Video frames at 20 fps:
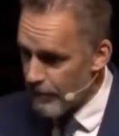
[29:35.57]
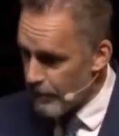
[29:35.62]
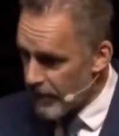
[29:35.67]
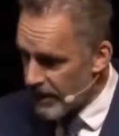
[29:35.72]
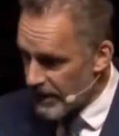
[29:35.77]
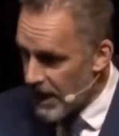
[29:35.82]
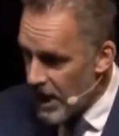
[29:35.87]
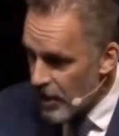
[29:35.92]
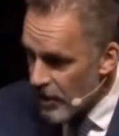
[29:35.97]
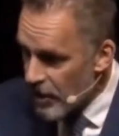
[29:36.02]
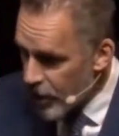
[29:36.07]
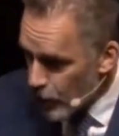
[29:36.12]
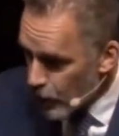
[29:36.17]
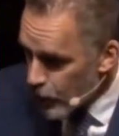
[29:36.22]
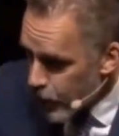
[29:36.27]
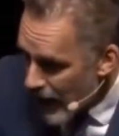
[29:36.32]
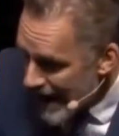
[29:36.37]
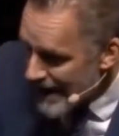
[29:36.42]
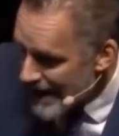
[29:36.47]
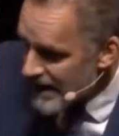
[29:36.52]
but the
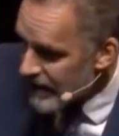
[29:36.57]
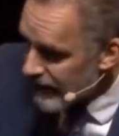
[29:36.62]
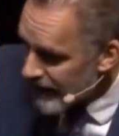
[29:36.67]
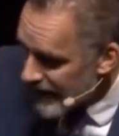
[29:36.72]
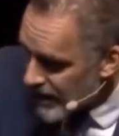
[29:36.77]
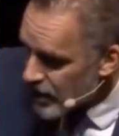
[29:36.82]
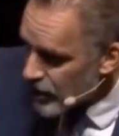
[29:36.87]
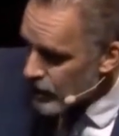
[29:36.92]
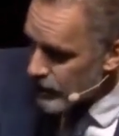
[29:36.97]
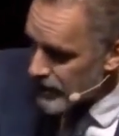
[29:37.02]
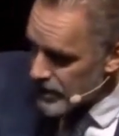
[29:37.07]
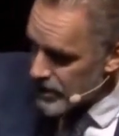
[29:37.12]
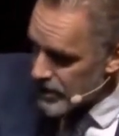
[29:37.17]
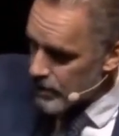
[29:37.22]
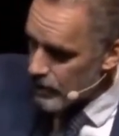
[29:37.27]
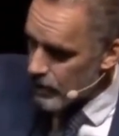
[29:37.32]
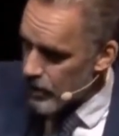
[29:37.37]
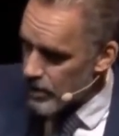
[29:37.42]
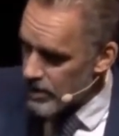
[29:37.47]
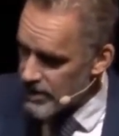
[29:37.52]
rate of increase
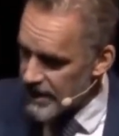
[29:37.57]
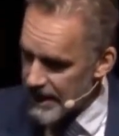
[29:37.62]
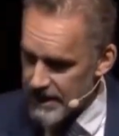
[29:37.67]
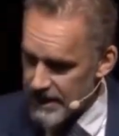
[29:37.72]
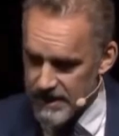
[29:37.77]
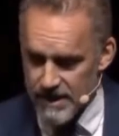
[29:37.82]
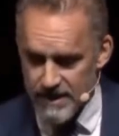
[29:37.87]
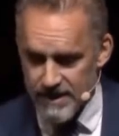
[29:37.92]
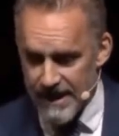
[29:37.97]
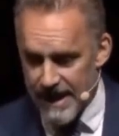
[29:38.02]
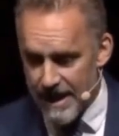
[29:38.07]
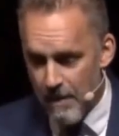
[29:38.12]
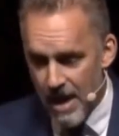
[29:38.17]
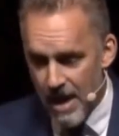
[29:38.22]
towards that is the same.